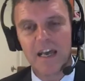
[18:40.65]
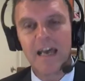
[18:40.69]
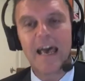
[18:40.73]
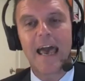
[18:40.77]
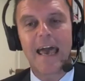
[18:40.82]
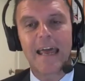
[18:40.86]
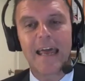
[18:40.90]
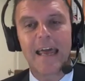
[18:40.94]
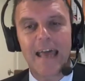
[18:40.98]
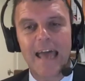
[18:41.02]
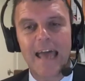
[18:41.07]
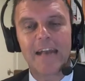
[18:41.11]

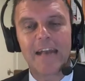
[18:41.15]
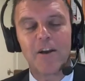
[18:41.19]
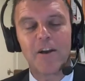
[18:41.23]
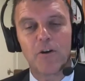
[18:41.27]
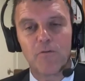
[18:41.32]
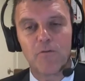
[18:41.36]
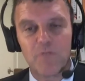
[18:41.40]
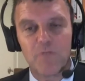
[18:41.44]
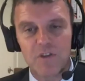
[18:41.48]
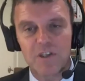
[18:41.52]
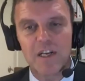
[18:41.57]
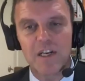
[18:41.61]
and on
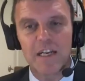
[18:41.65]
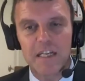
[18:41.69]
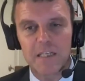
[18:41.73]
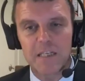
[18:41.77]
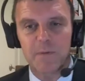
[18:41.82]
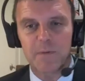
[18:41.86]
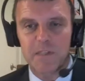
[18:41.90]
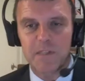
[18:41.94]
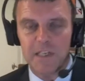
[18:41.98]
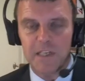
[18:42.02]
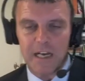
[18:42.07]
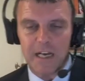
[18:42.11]
resilience,
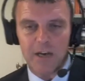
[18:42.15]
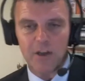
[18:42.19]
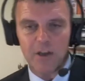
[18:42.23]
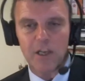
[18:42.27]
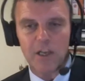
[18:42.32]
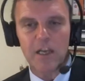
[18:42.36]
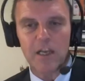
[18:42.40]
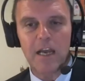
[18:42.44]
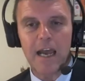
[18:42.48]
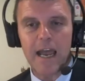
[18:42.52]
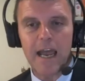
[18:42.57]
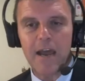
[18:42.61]
particularly
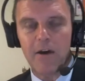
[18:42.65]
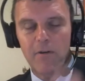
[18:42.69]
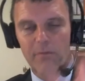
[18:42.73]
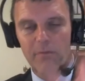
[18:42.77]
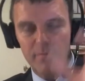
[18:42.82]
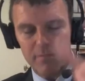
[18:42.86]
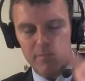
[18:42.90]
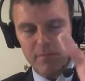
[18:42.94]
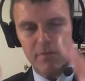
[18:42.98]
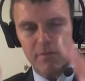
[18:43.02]
looking at how